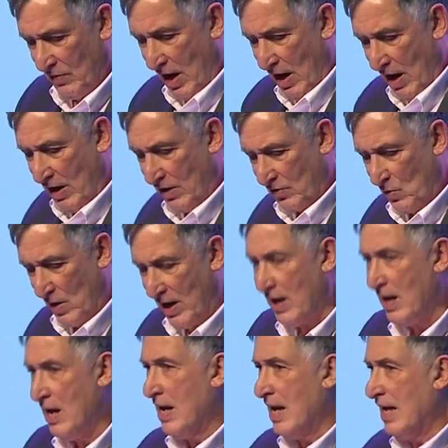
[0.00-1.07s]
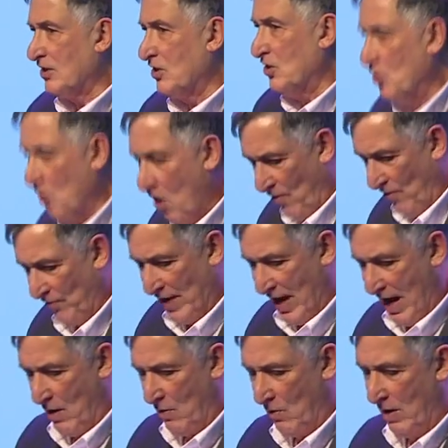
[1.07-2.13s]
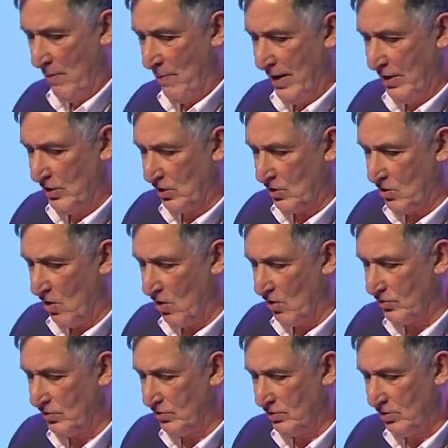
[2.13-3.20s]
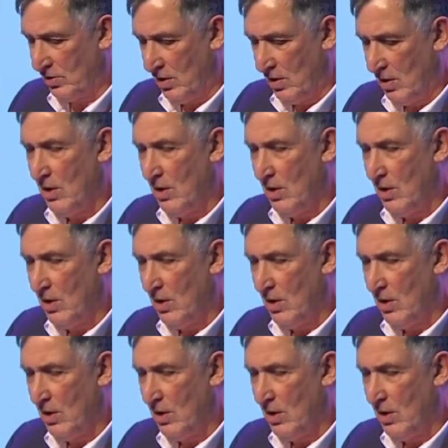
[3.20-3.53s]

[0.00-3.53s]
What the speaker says: The hardware is not now a major cost.